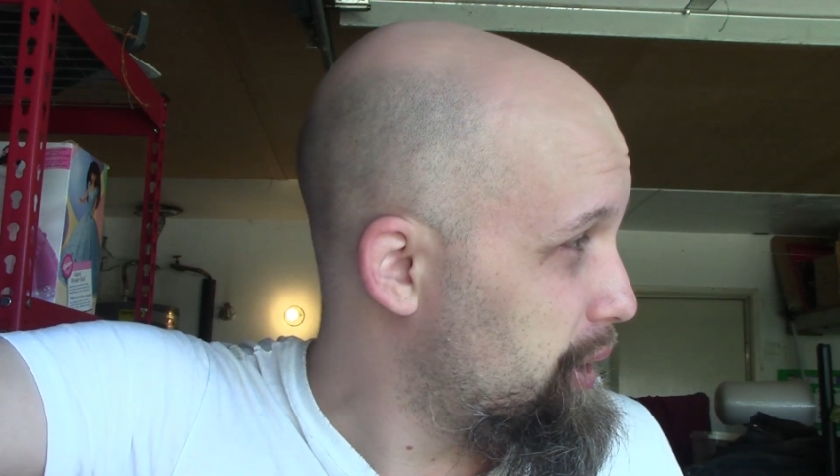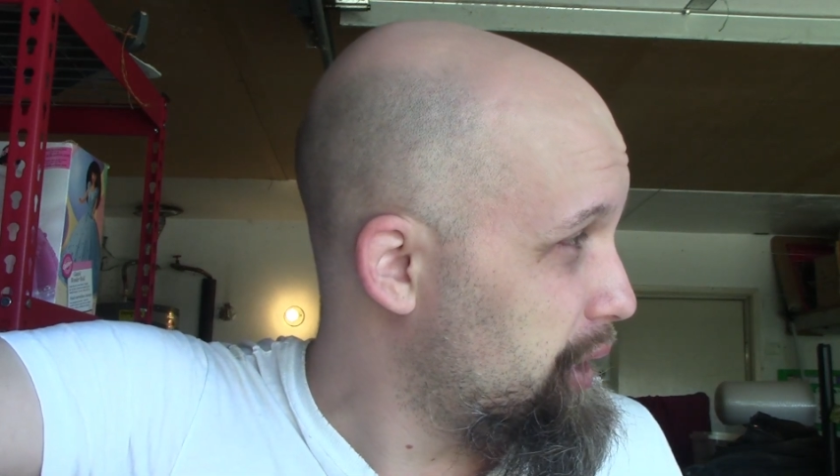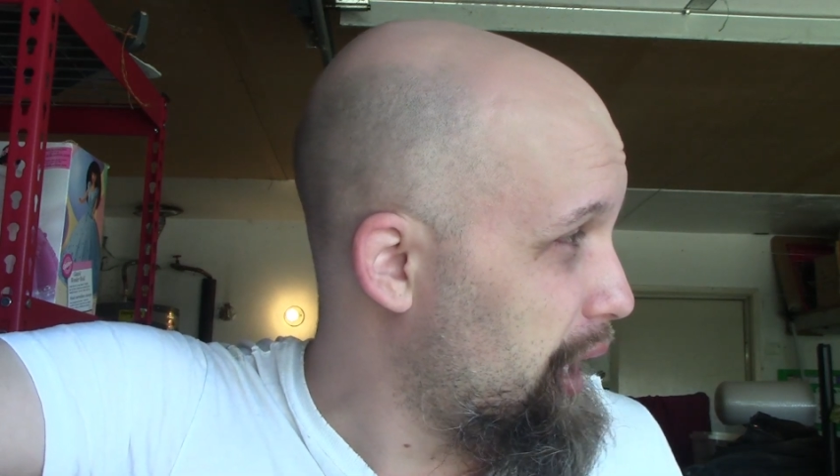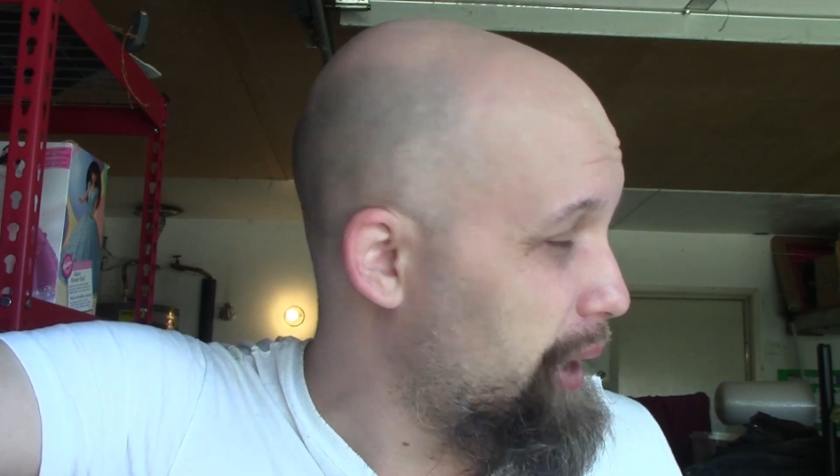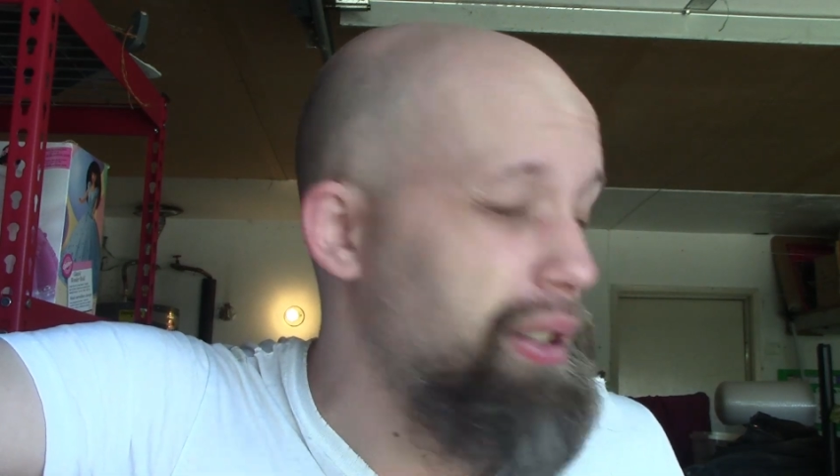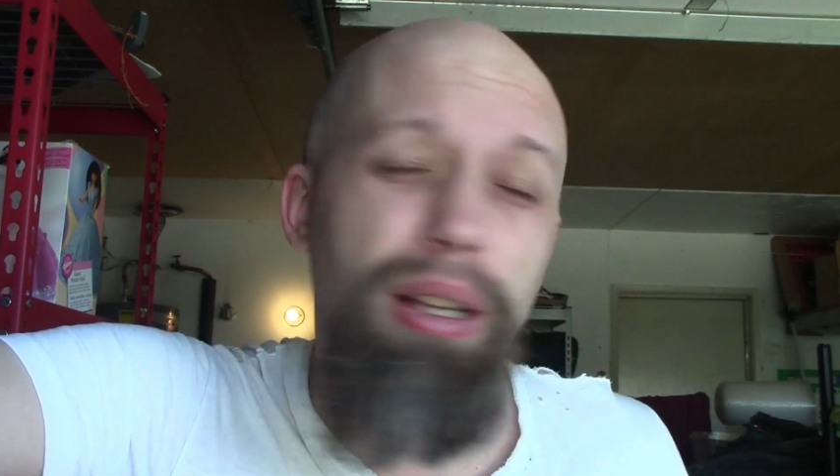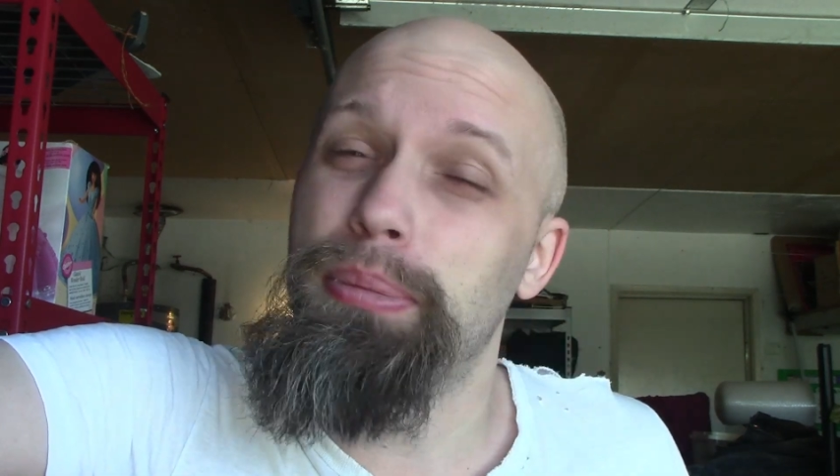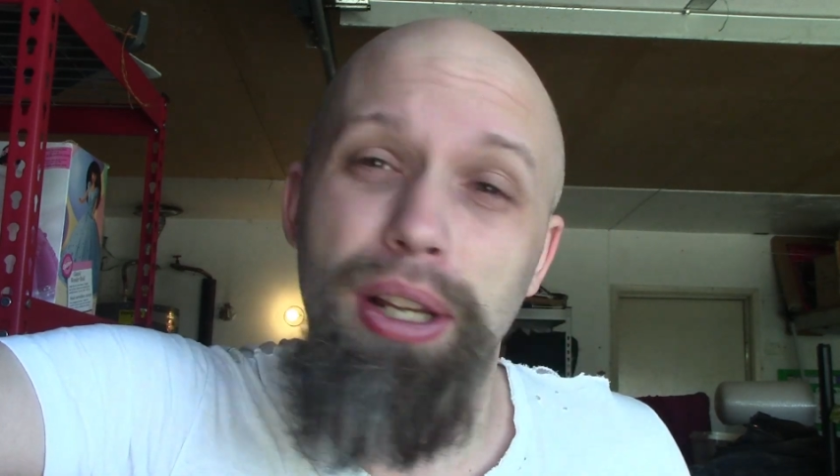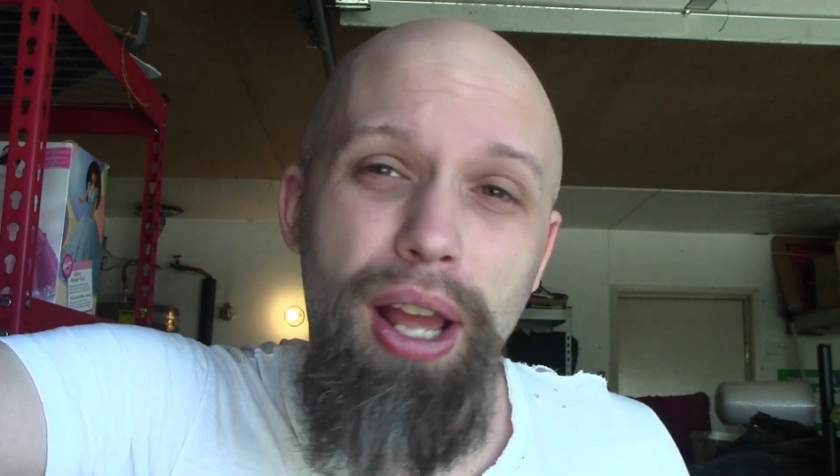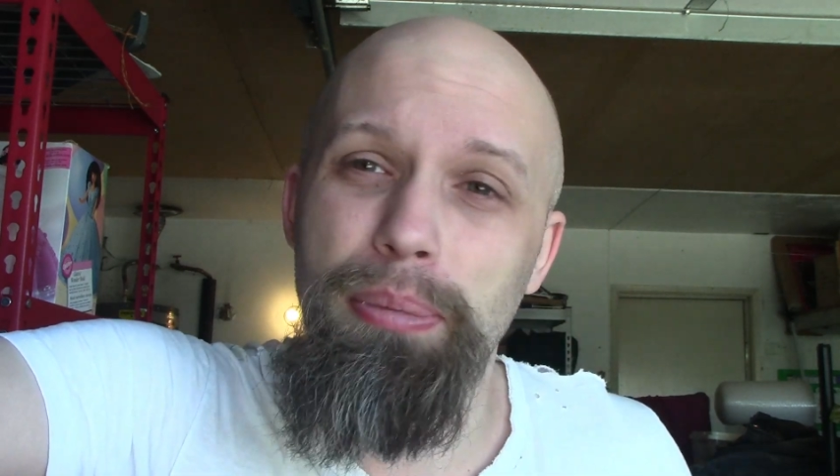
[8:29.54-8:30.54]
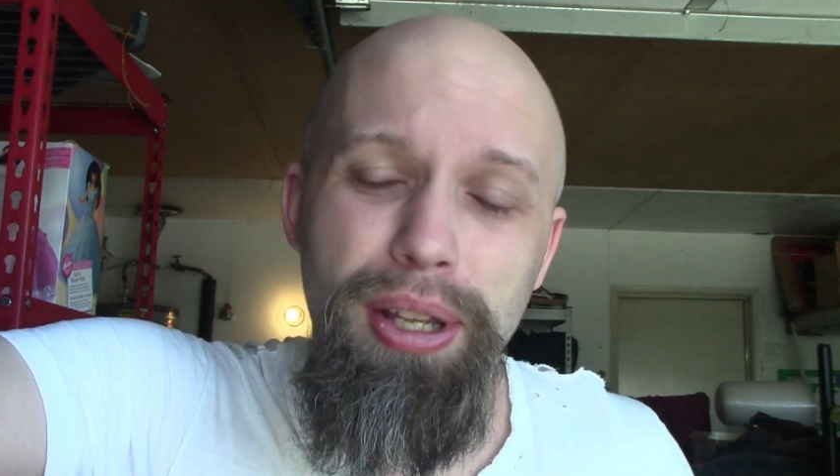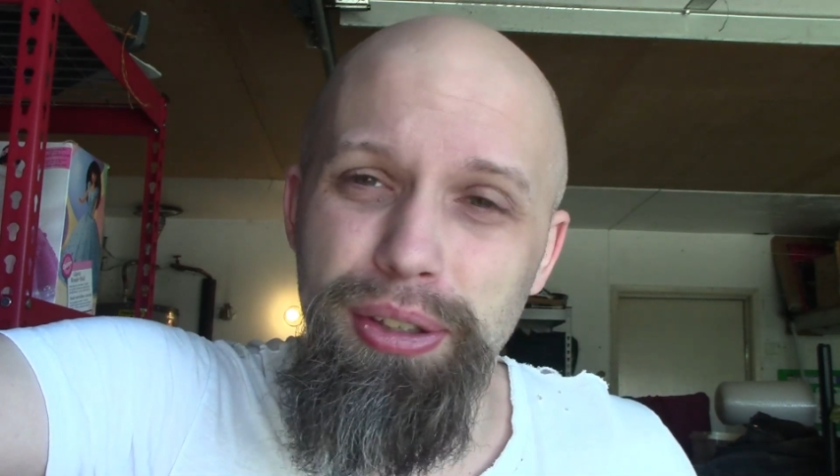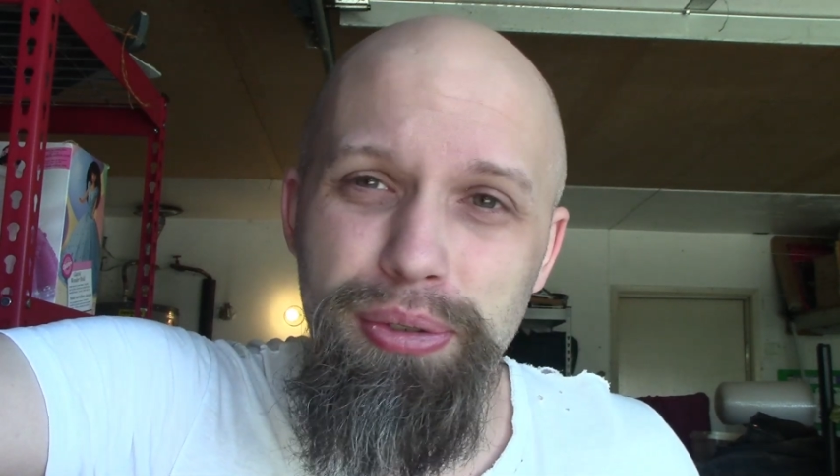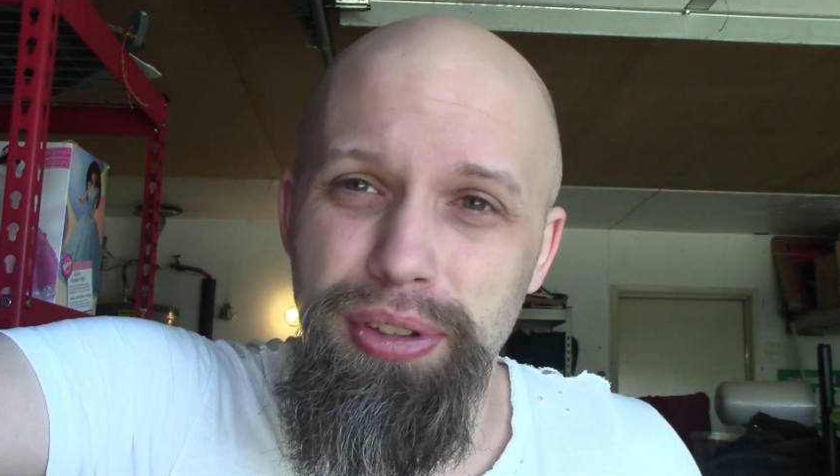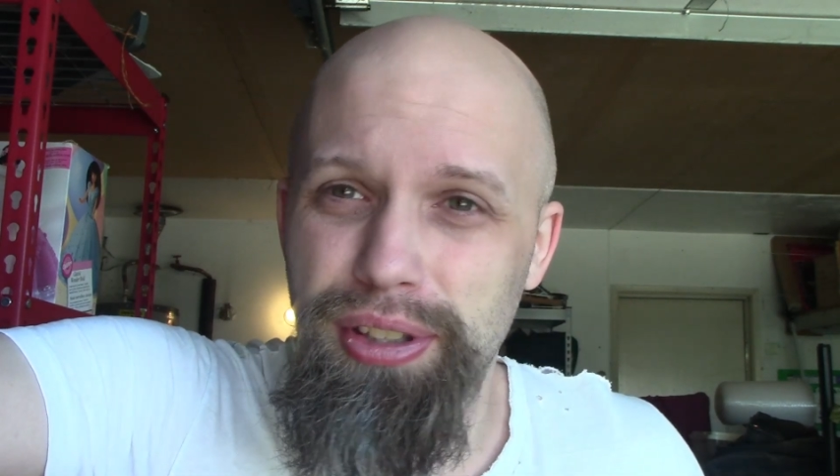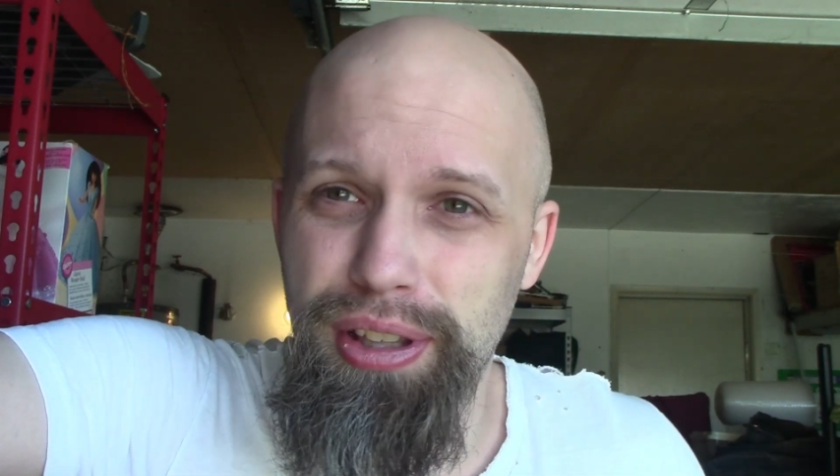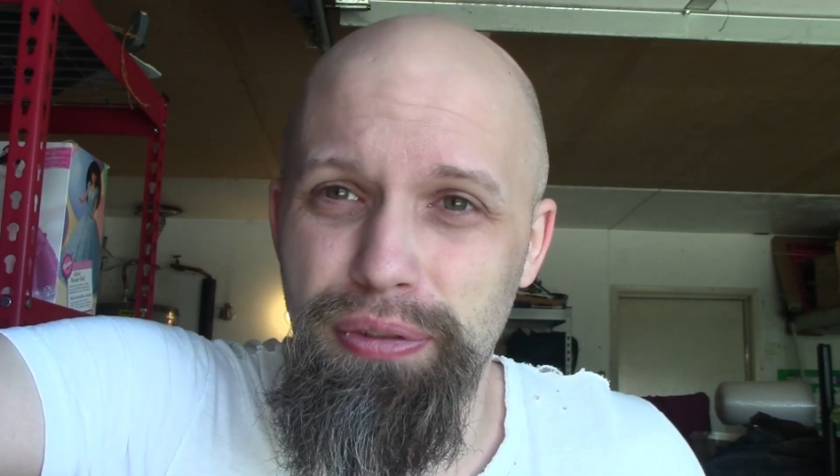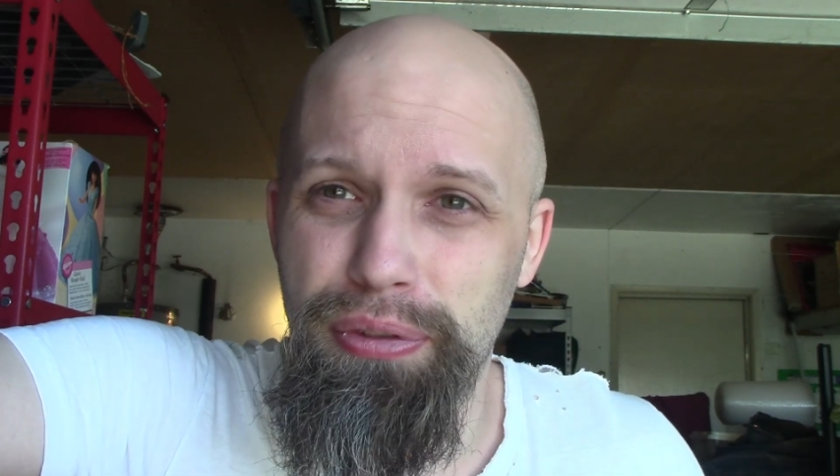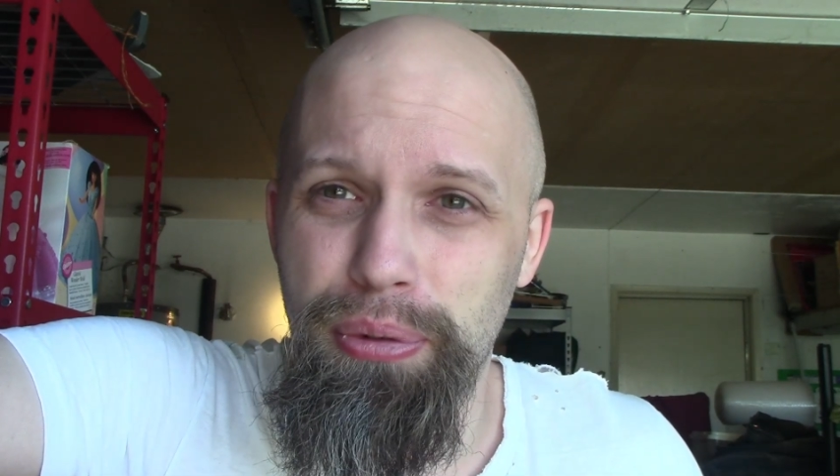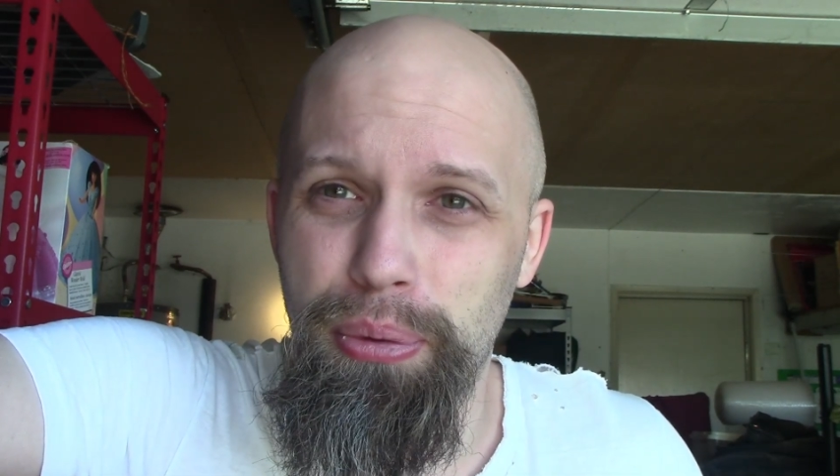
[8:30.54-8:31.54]
because I'm not using this thing
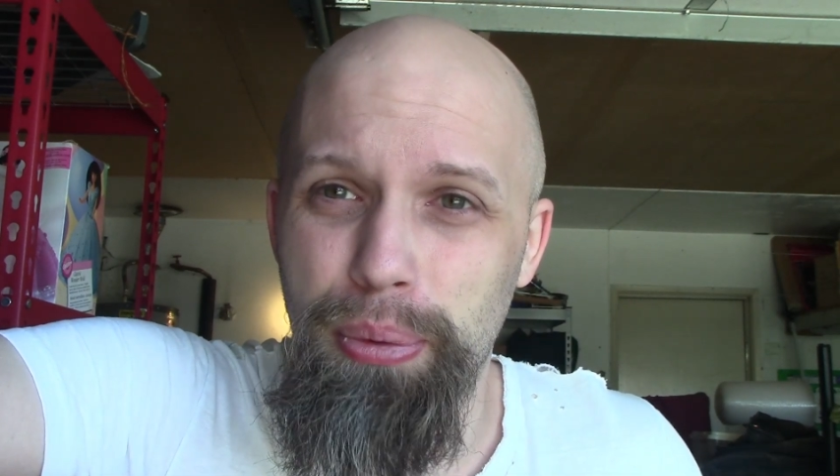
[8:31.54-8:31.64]
for